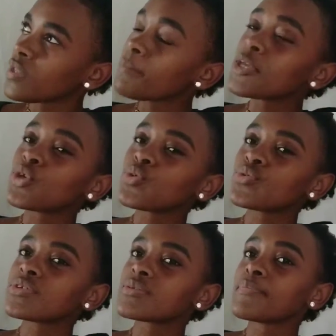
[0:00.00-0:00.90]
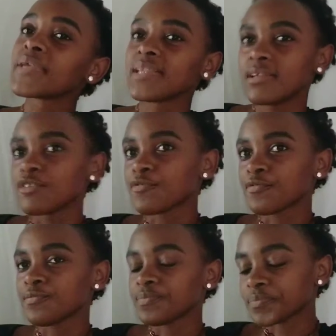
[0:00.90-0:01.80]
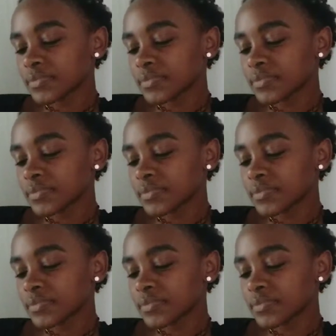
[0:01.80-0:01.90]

let me use belief